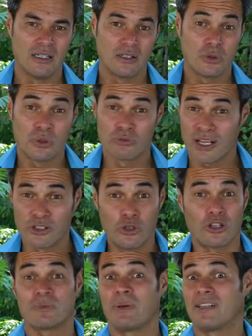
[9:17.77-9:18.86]
who would rather
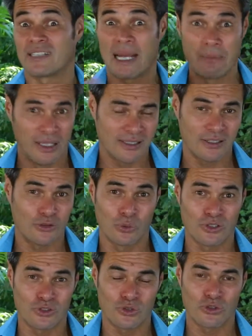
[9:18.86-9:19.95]
not spend their time listening to all
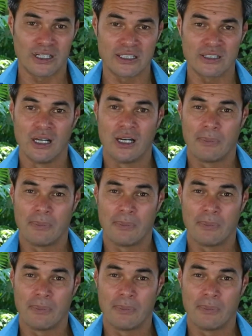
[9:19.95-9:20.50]
the stories,